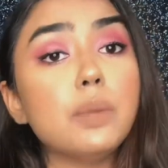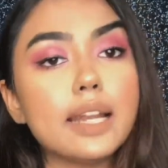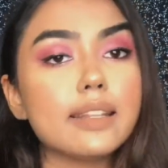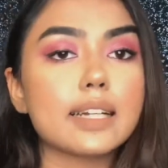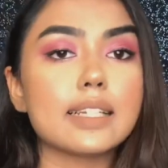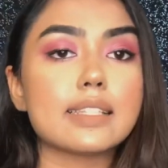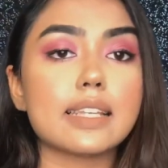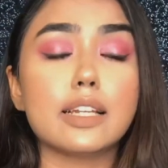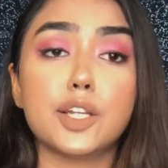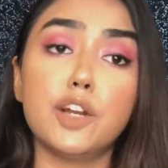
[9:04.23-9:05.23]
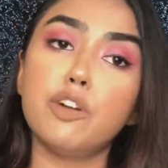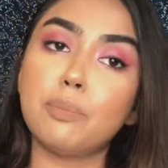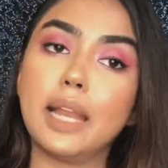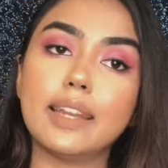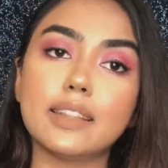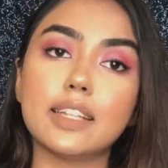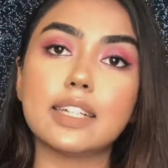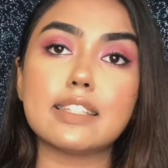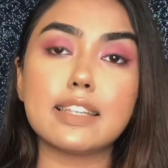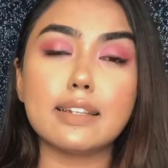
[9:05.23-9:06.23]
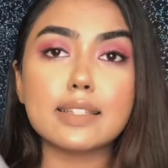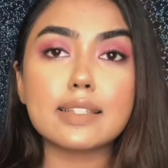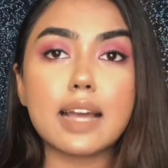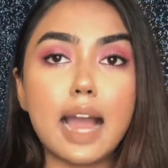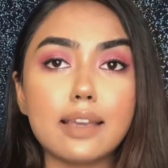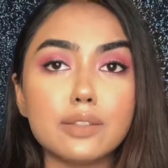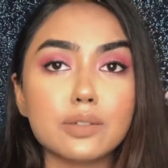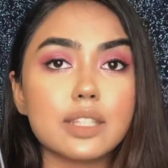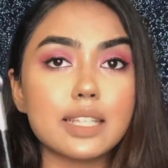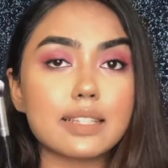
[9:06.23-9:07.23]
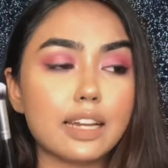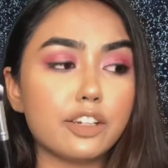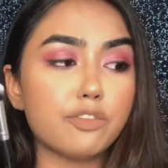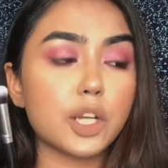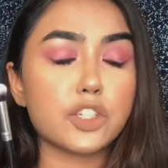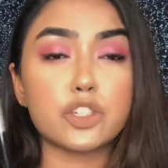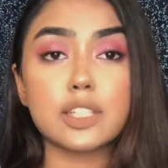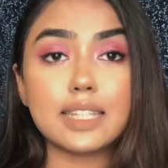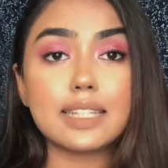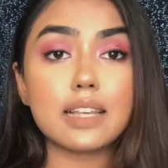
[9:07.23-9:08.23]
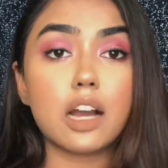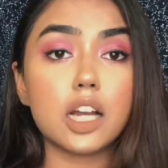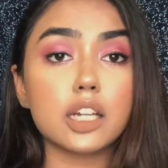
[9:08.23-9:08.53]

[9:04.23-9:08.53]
to blend the concealer. Now for blending the concealers, I use these kind of brushes. These